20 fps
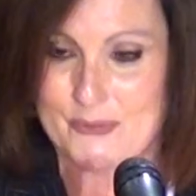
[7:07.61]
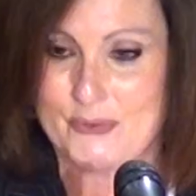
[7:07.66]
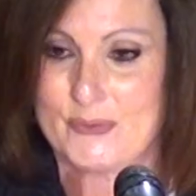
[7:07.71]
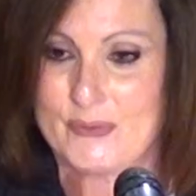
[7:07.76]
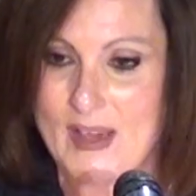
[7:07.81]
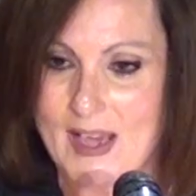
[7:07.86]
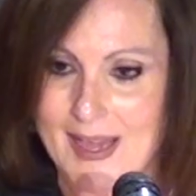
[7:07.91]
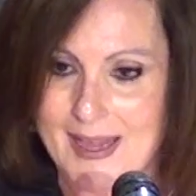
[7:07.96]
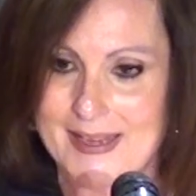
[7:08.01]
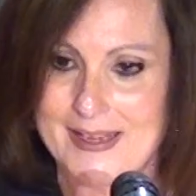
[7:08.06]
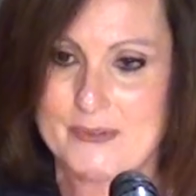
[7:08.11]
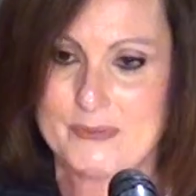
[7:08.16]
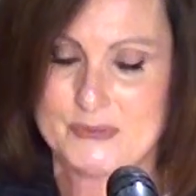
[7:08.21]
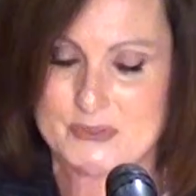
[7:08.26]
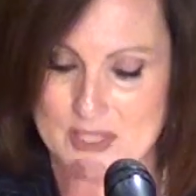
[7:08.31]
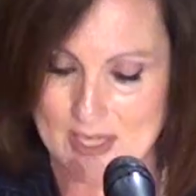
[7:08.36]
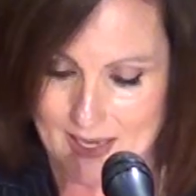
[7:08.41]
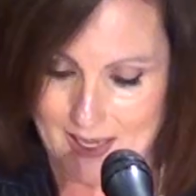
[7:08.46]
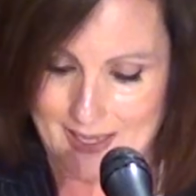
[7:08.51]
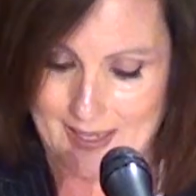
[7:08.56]
5
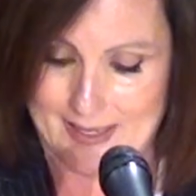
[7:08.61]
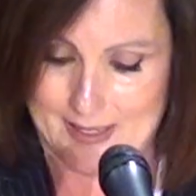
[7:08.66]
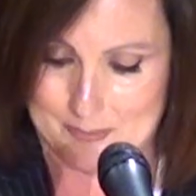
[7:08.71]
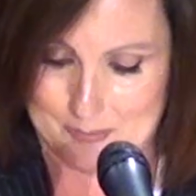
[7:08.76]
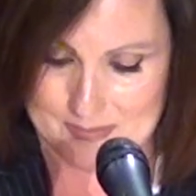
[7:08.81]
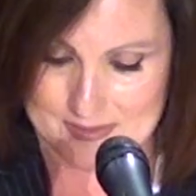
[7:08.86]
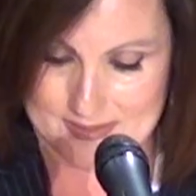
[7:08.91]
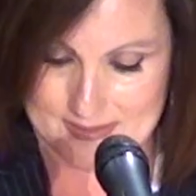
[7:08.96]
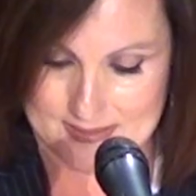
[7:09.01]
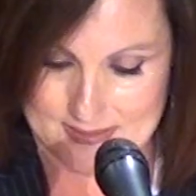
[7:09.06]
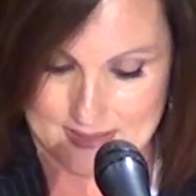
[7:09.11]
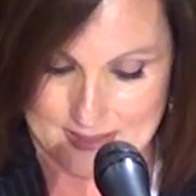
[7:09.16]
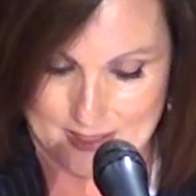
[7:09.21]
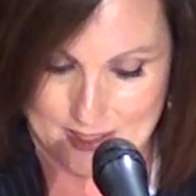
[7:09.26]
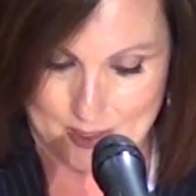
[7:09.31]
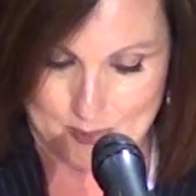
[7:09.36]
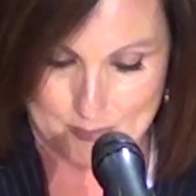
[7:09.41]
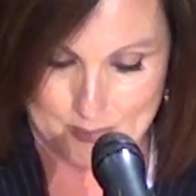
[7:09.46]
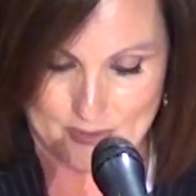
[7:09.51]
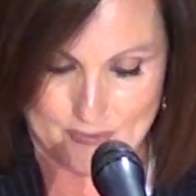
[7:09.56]
times
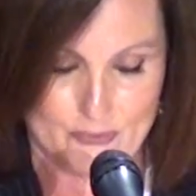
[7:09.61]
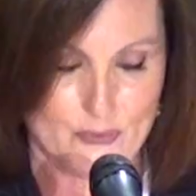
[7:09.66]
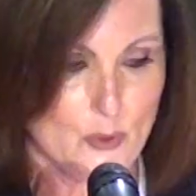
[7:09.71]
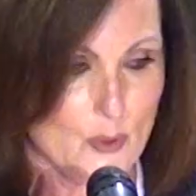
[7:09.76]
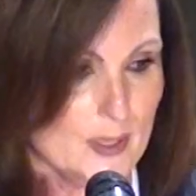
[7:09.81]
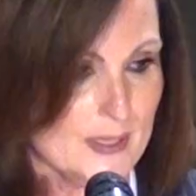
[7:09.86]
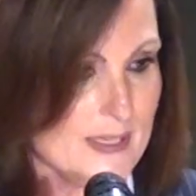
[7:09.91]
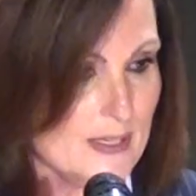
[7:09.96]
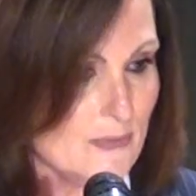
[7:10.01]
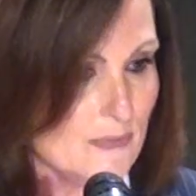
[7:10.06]
before he